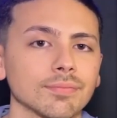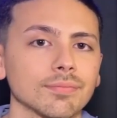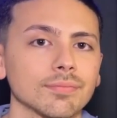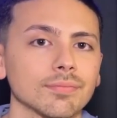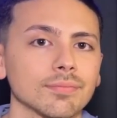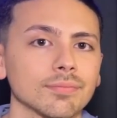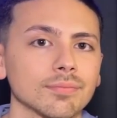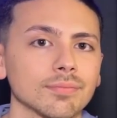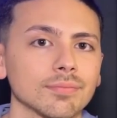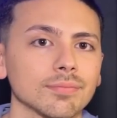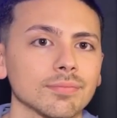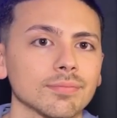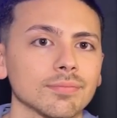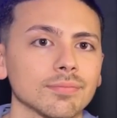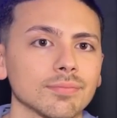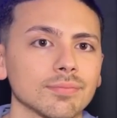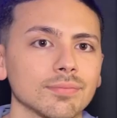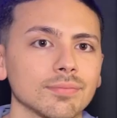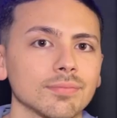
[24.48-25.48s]

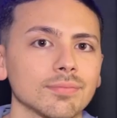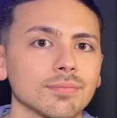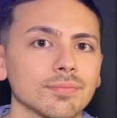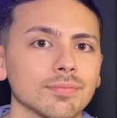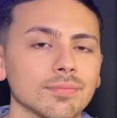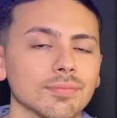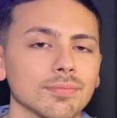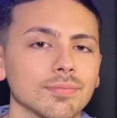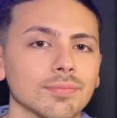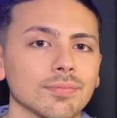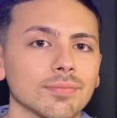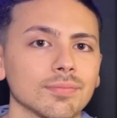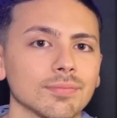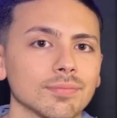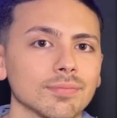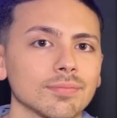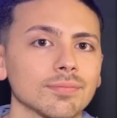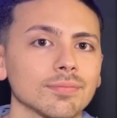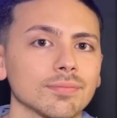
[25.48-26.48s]

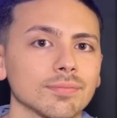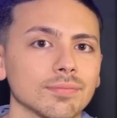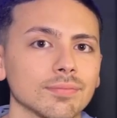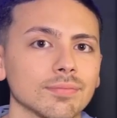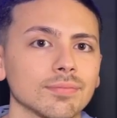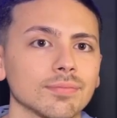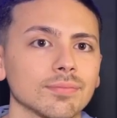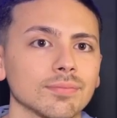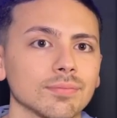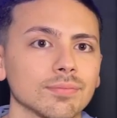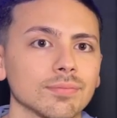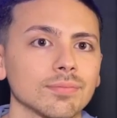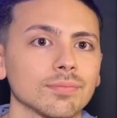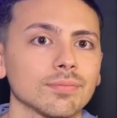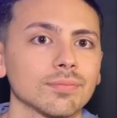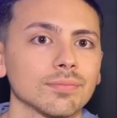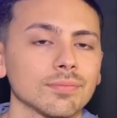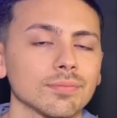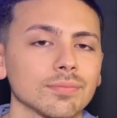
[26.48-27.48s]

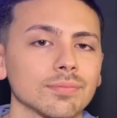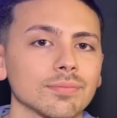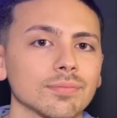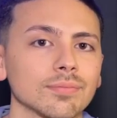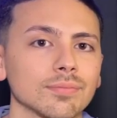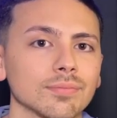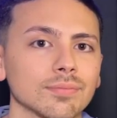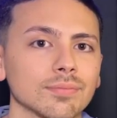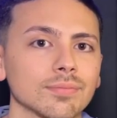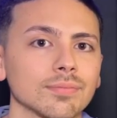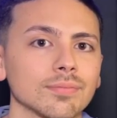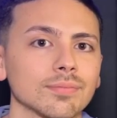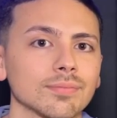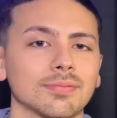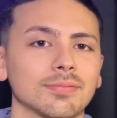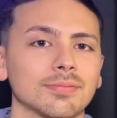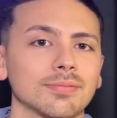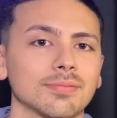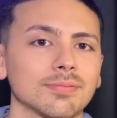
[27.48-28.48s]

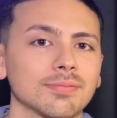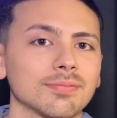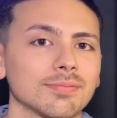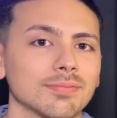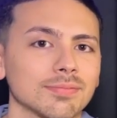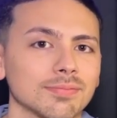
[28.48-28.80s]
The person shown says nothing.